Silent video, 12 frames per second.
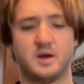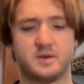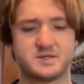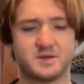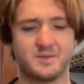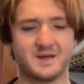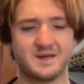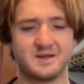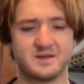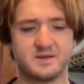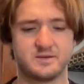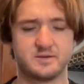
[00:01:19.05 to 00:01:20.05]
To me,
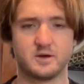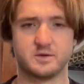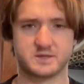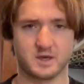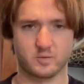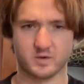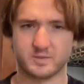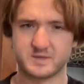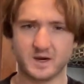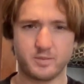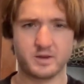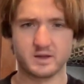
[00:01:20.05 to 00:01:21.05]
those get ripped
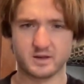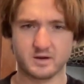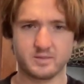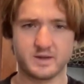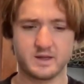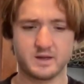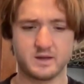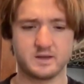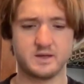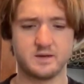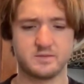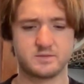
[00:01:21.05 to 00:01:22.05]
up a little bit
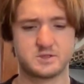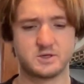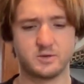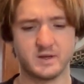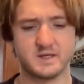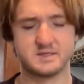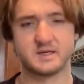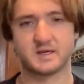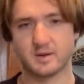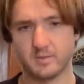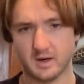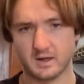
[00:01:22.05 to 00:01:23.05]
too easy
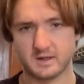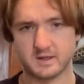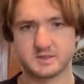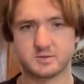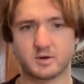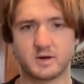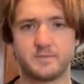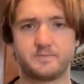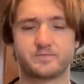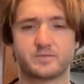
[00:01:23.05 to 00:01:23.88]
compared to this one.